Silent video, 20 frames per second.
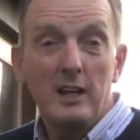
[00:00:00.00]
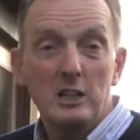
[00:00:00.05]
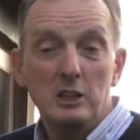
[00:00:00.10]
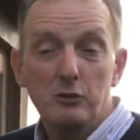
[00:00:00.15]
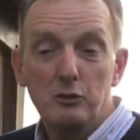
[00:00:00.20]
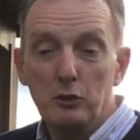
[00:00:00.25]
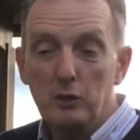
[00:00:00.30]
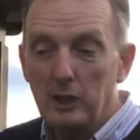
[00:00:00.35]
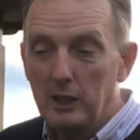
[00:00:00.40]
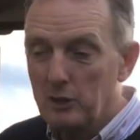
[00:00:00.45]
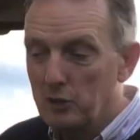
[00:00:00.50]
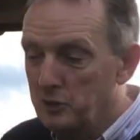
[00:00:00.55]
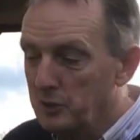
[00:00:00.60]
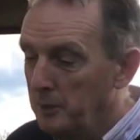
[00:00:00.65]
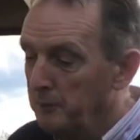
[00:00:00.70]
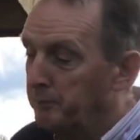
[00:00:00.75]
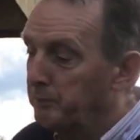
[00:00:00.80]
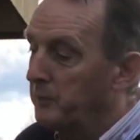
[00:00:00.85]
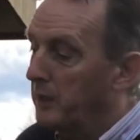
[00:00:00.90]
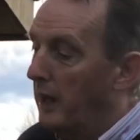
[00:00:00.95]
last few years,
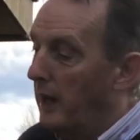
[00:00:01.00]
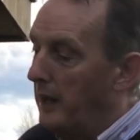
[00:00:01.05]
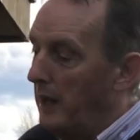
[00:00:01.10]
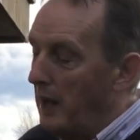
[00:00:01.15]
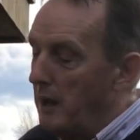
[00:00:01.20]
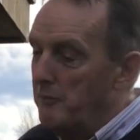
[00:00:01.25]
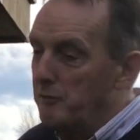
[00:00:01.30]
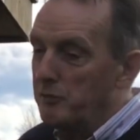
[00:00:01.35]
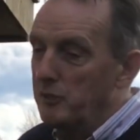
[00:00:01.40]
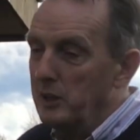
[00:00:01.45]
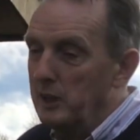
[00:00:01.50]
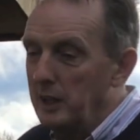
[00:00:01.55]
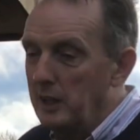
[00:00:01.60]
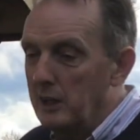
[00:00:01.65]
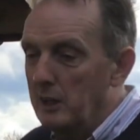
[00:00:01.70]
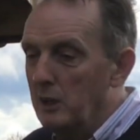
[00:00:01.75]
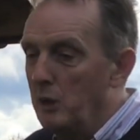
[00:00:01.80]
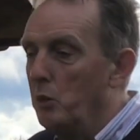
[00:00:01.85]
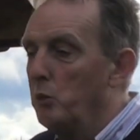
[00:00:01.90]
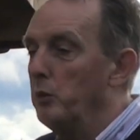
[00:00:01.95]
and every
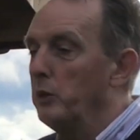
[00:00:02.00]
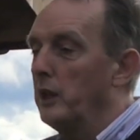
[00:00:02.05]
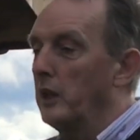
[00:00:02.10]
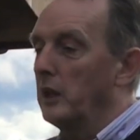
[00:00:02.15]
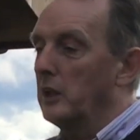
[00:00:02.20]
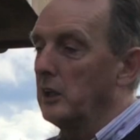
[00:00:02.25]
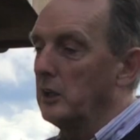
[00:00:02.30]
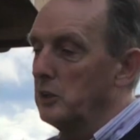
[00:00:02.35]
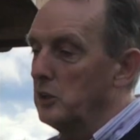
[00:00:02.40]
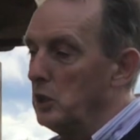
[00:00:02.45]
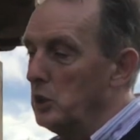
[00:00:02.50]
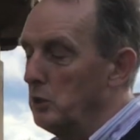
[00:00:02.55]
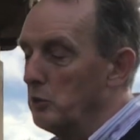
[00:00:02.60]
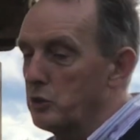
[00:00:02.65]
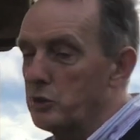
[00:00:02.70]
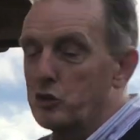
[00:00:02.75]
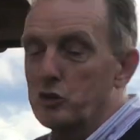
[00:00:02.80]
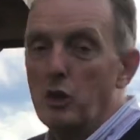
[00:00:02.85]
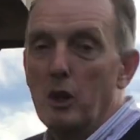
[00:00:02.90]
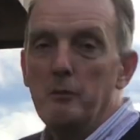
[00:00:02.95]
year we get a
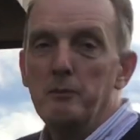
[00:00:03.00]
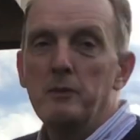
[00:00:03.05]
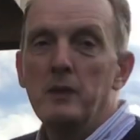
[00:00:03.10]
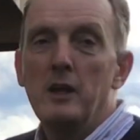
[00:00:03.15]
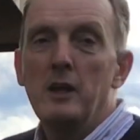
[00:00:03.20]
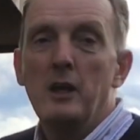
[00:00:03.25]
continuous crop